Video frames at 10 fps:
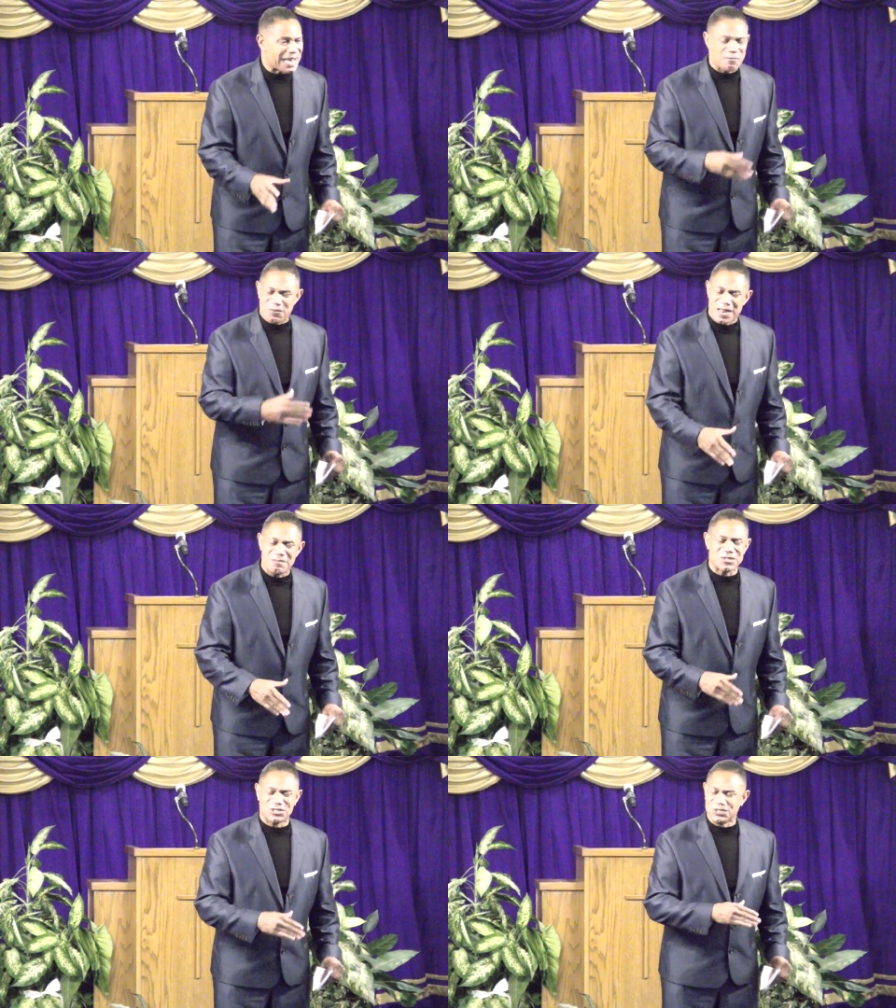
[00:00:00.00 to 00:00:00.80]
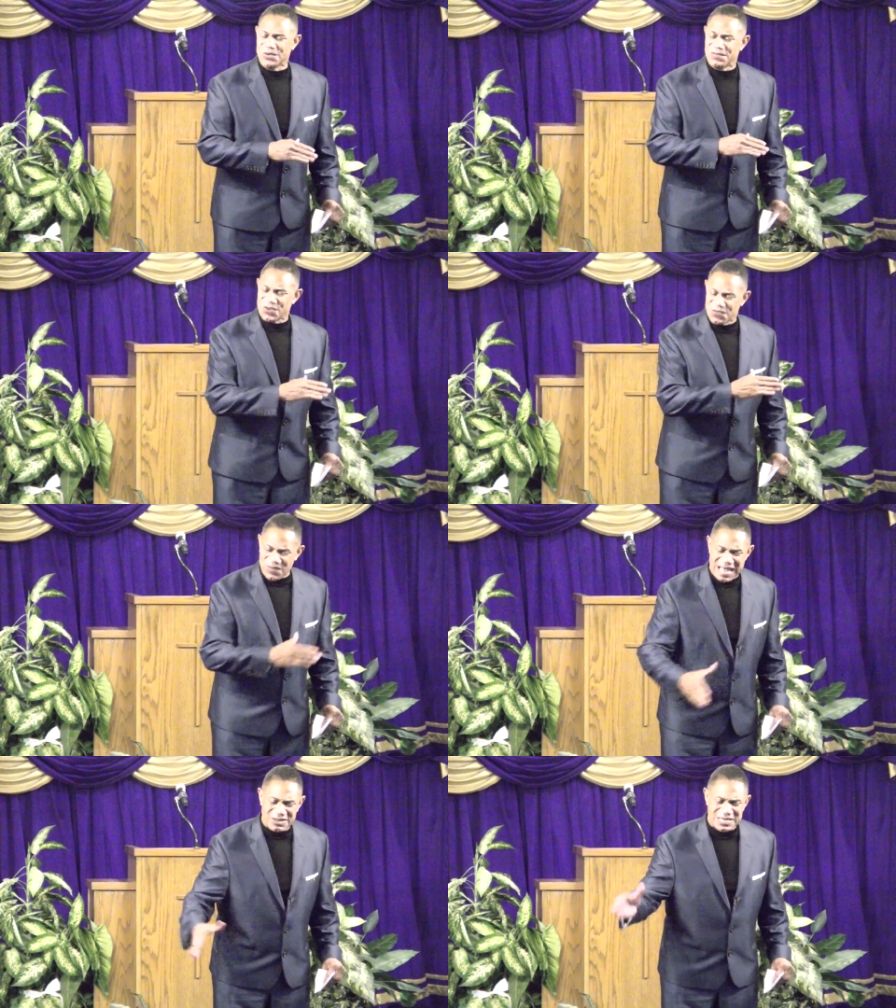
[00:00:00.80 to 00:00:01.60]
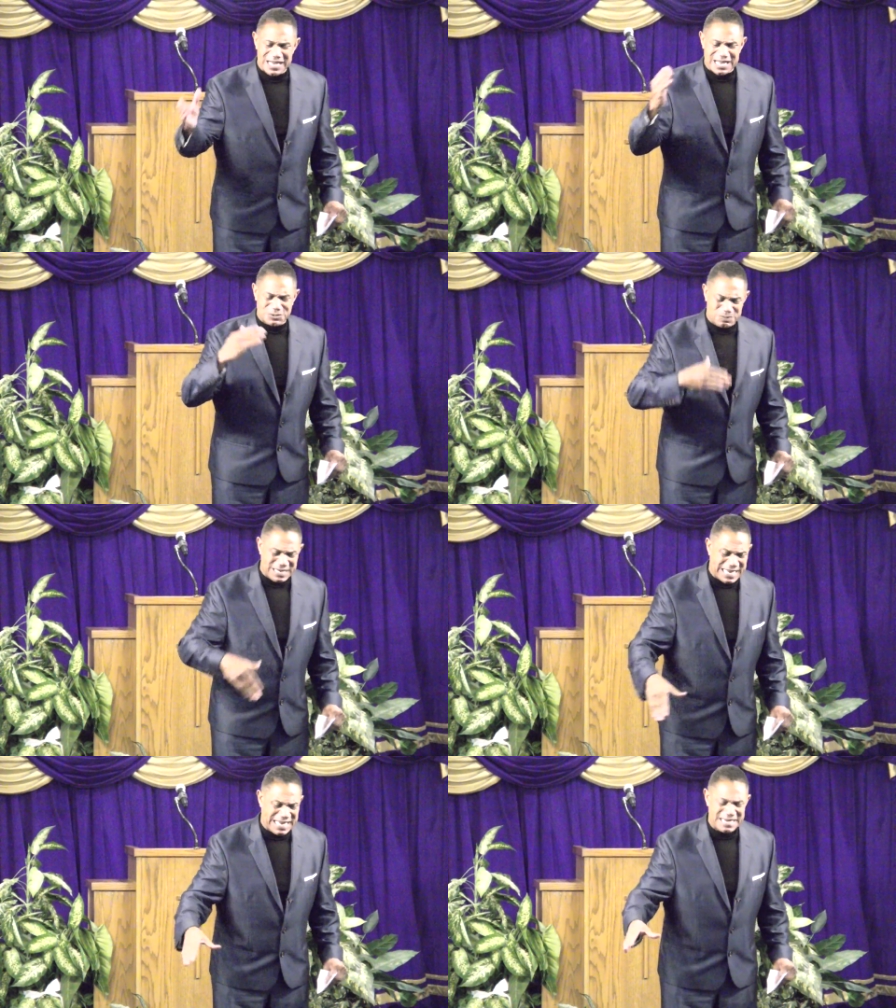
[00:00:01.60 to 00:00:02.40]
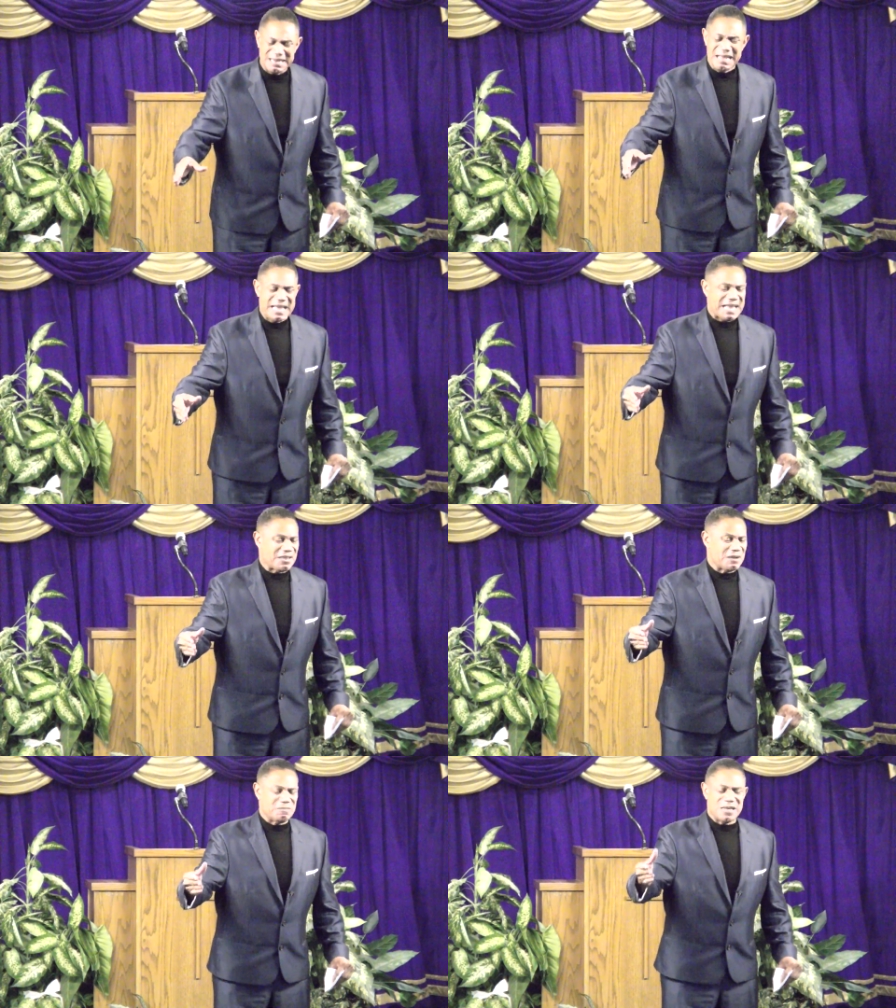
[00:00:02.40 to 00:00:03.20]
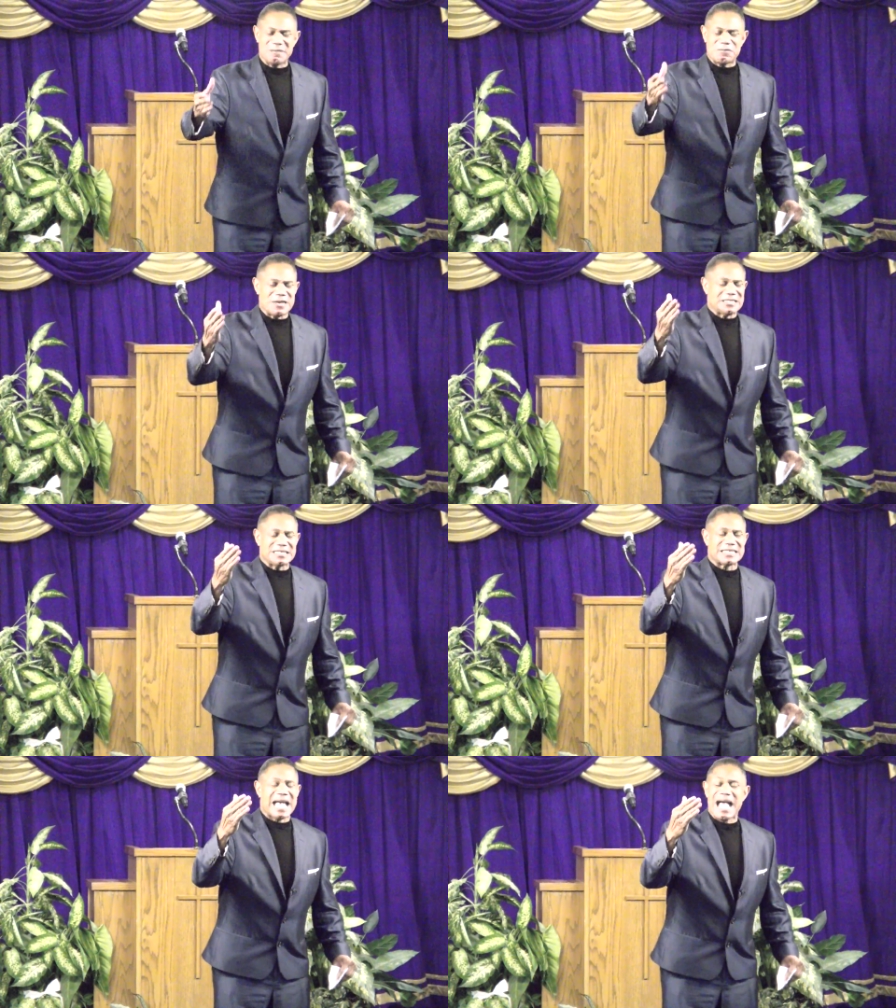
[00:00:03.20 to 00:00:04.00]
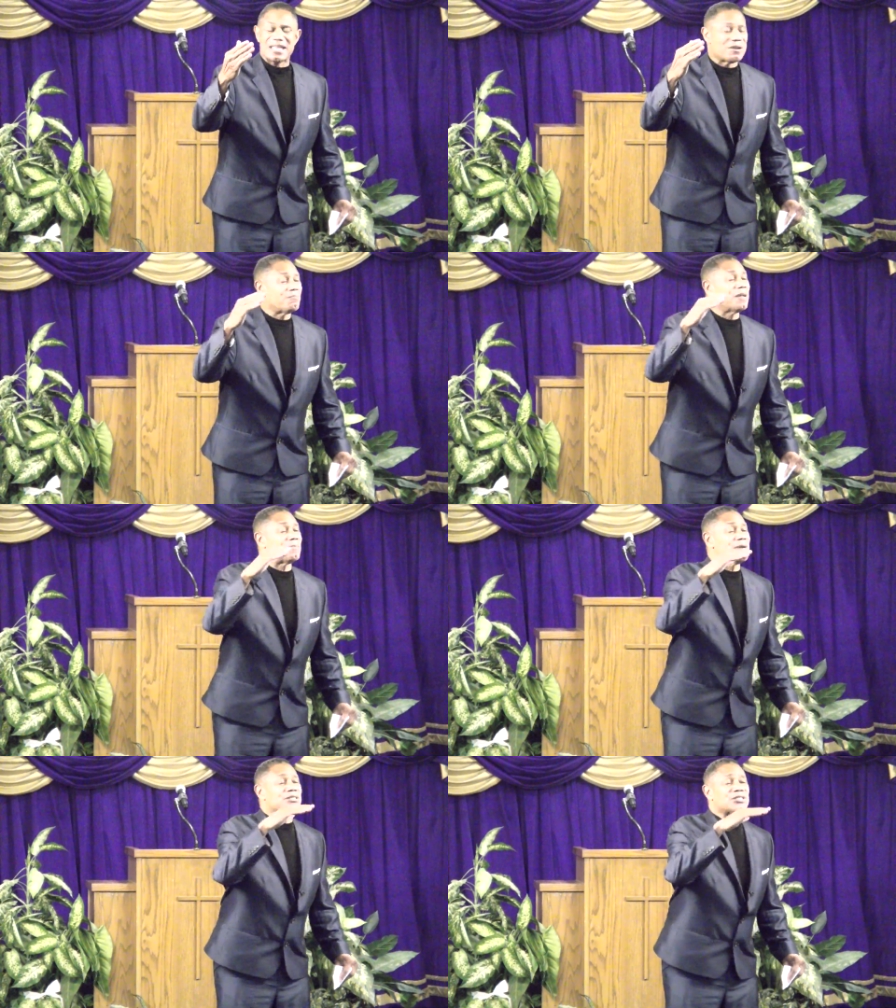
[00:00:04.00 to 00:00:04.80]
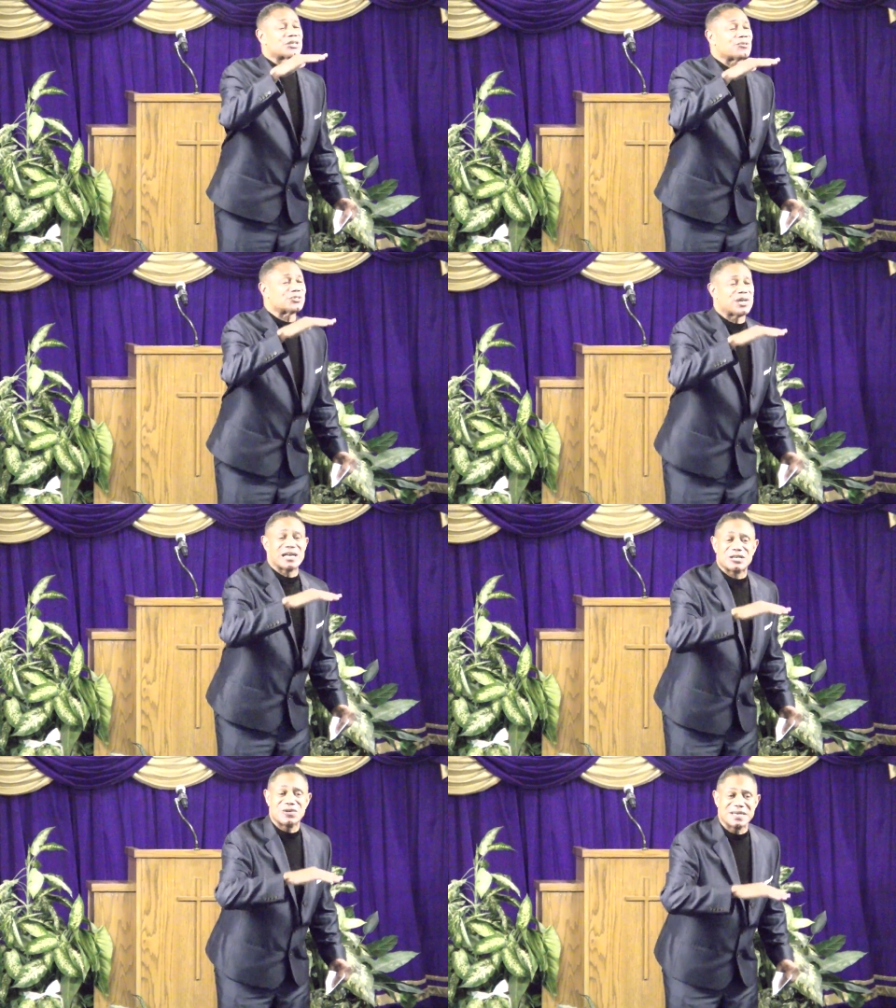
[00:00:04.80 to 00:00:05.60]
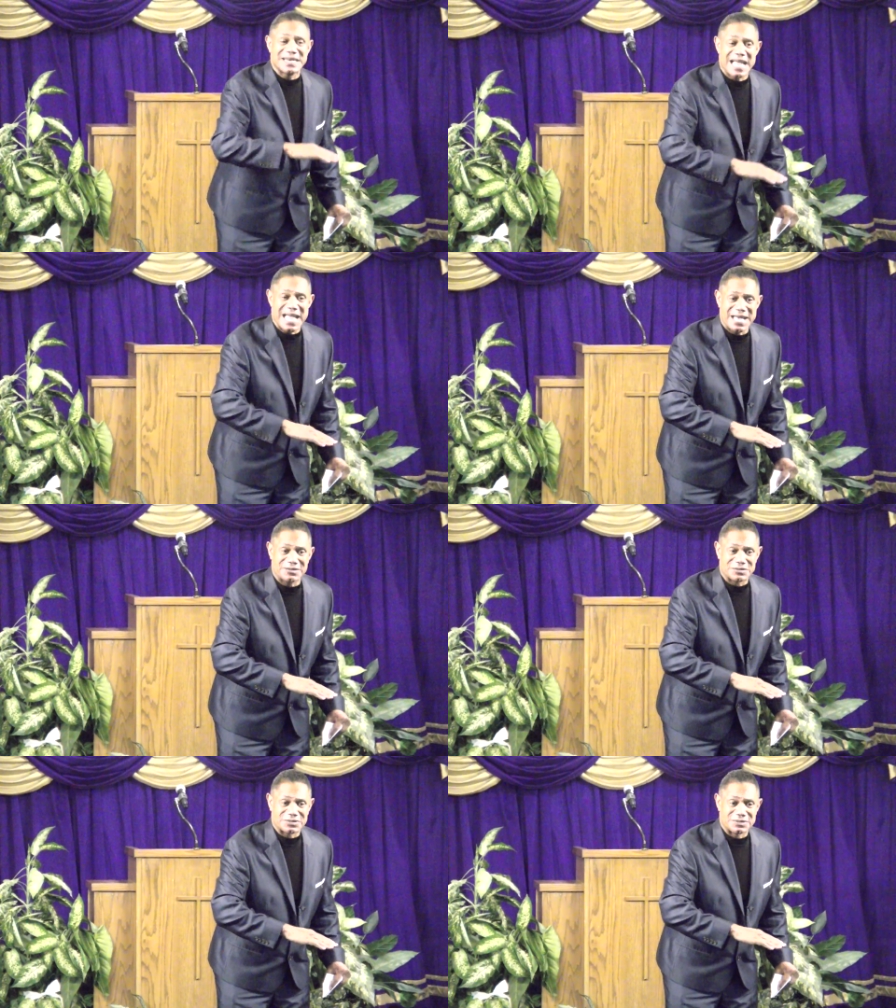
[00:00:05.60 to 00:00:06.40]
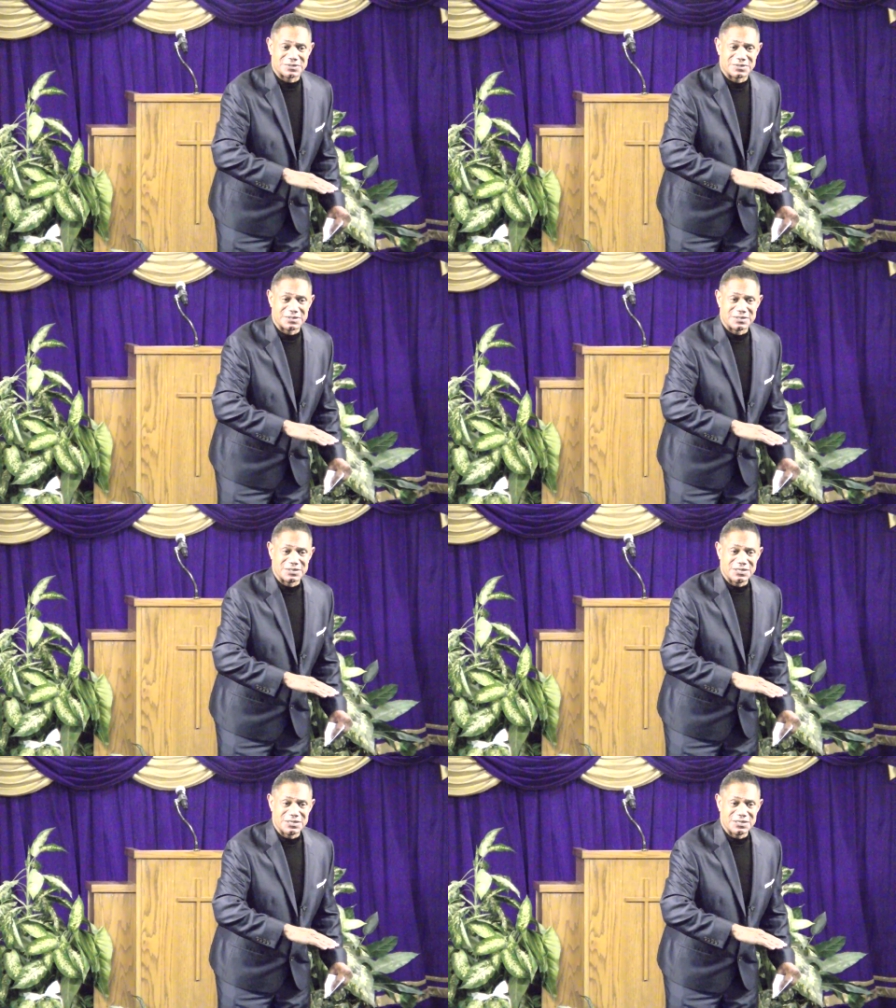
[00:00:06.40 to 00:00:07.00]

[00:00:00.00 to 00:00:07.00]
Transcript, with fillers: I promise you, if you follow God's plan and your blood pressure is high, your blood pressure is going to start going down. Amen.